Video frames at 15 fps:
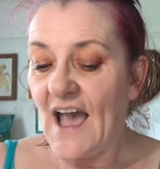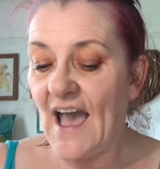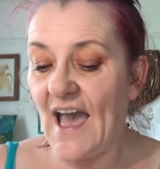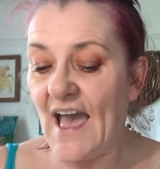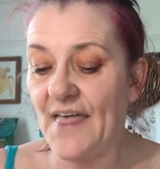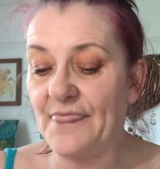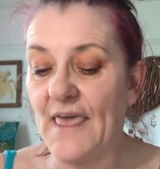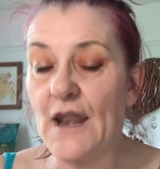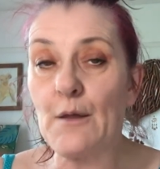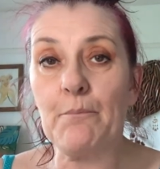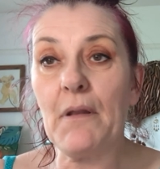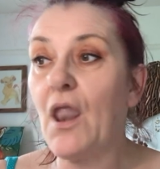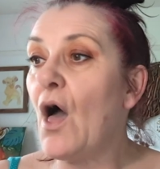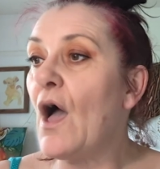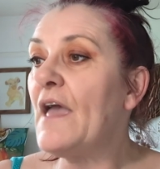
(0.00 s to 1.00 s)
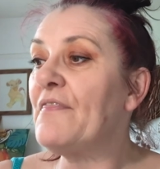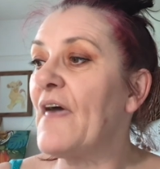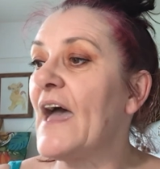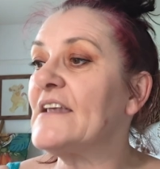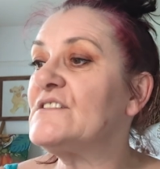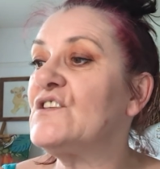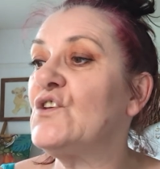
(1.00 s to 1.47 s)
and then apply
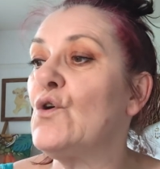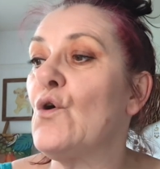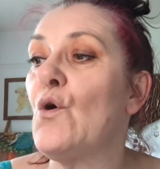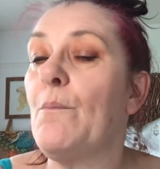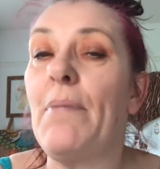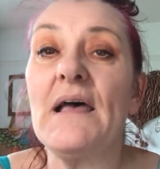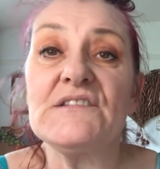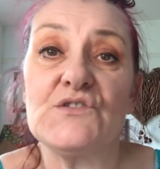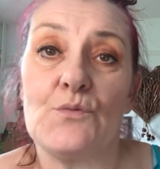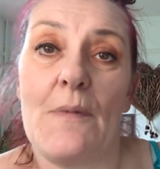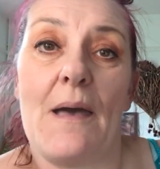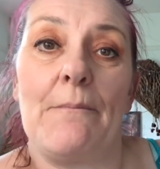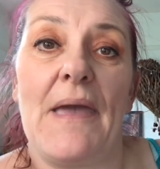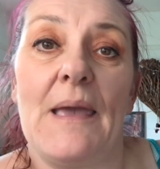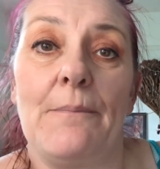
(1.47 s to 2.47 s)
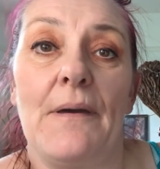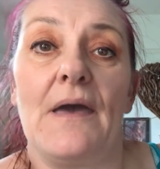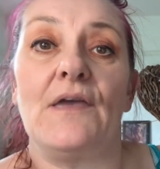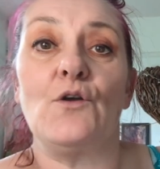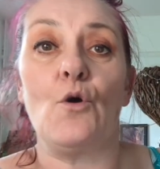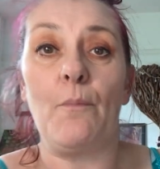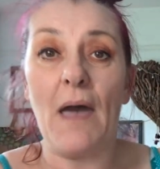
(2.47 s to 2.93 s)
that to your pastel matte paper,
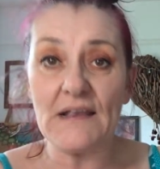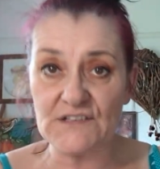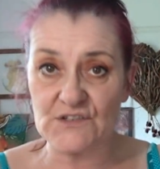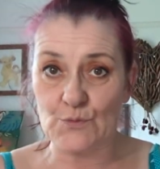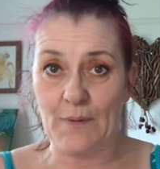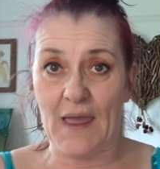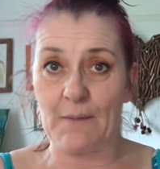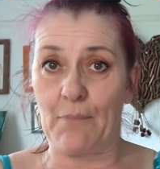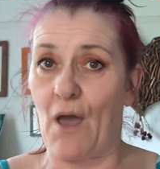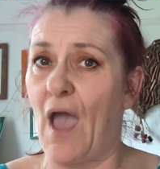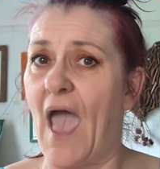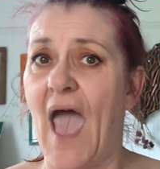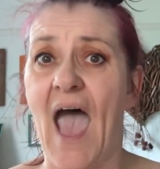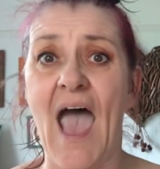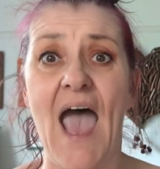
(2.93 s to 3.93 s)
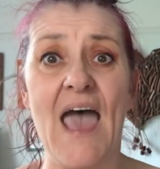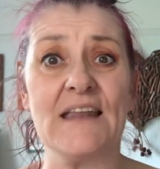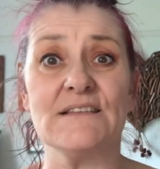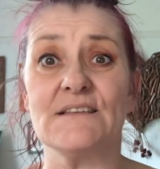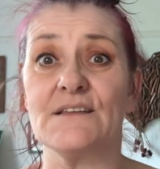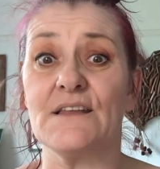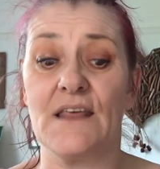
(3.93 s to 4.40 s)
your pastel paper,
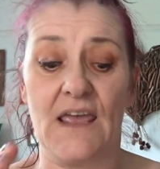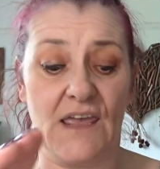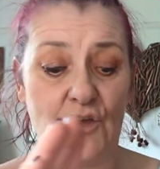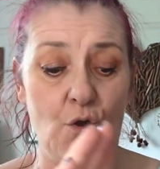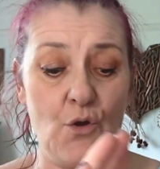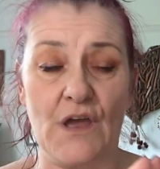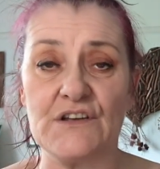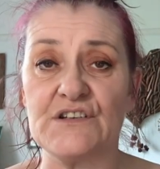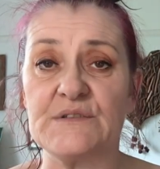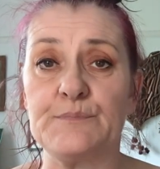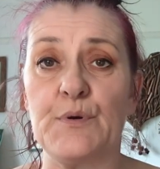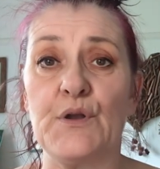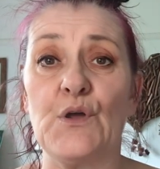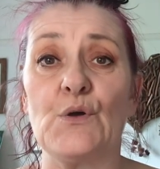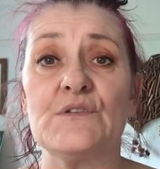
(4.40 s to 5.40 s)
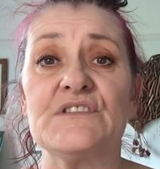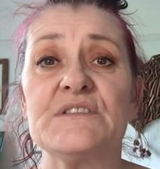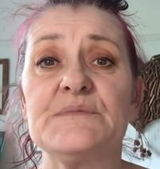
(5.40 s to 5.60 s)
and you can just put it on